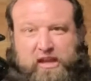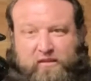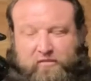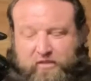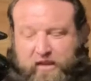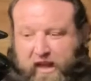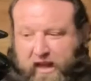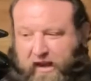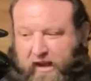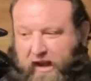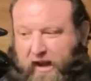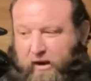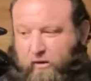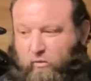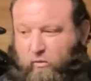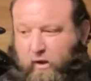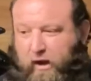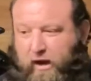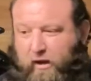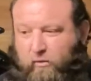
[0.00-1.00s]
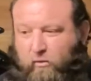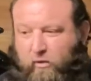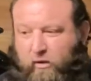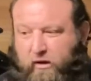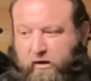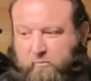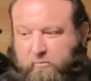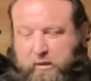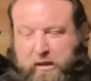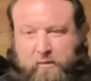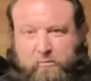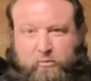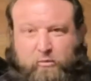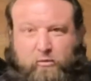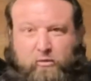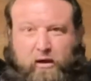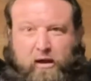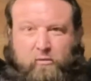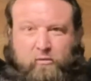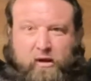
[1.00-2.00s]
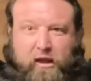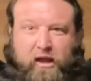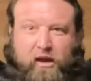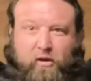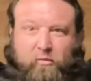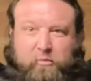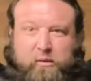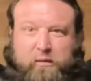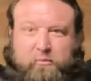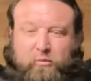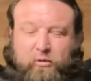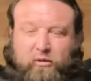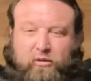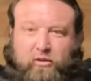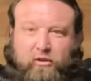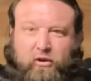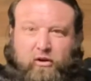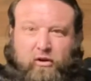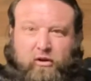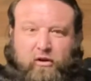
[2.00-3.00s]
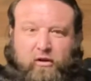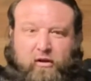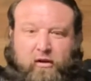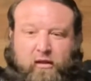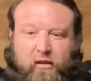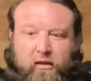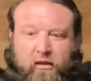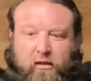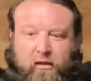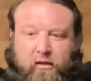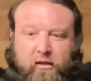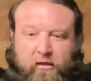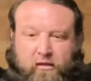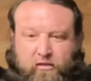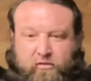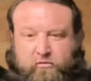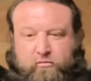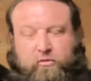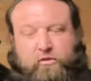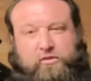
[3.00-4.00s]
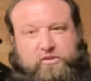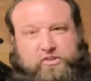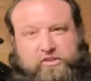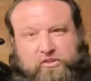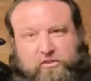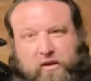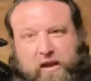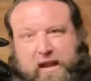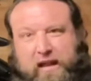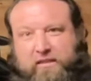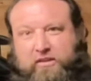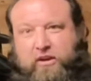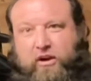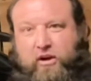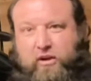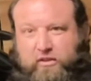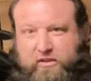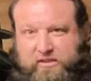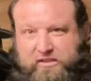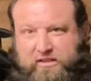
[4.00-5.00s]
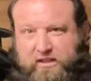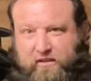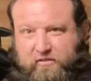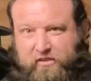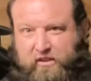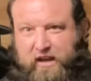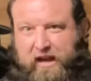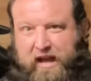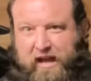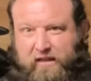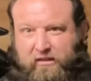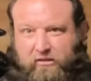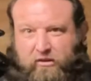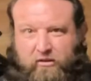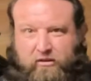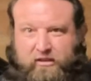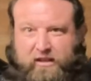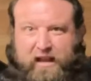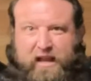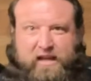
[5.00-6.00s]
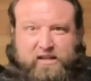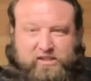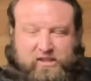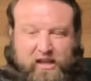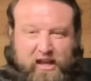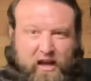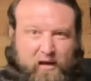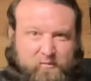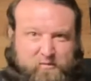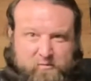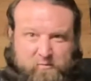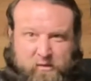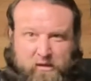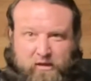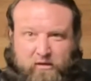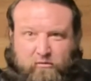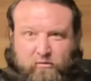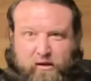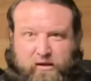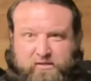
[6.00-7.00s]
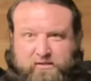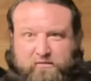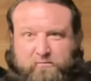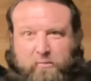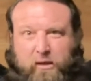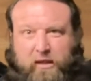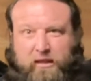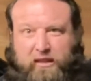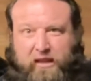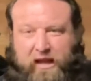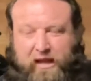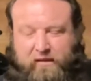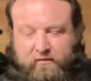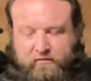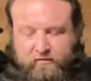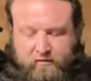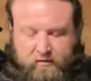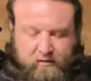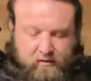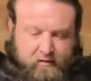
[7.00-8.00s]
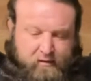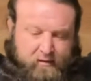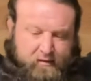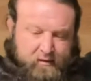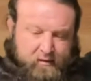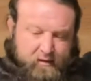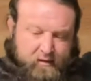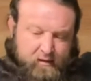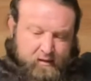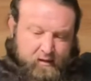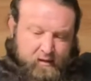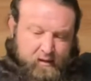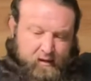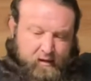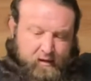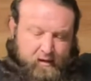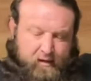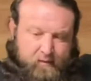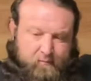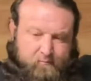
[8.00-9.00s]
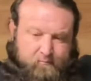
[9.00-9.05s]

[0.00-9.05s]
that. And I want to help people learn through strength all the stuff that I learned that actually helps me in the rest of my life. And